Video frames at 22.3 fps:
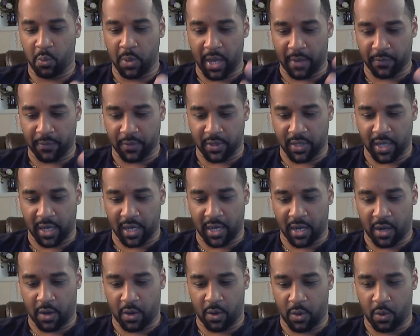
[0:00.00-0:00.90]
We have to
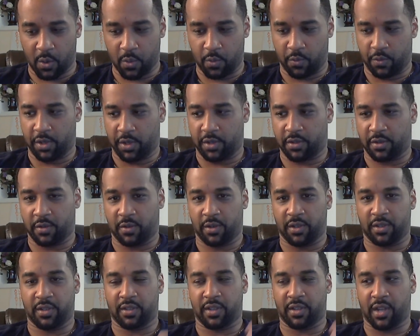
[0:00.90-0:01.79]
take our own
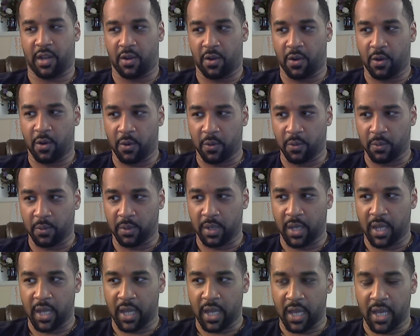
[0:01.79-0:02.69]
resources, our own
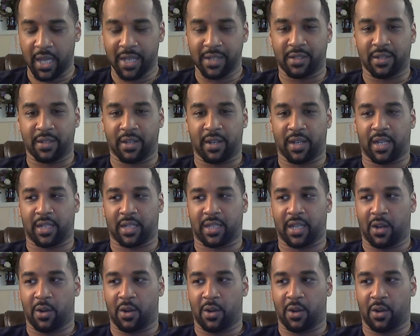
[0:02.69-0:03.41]
intellect,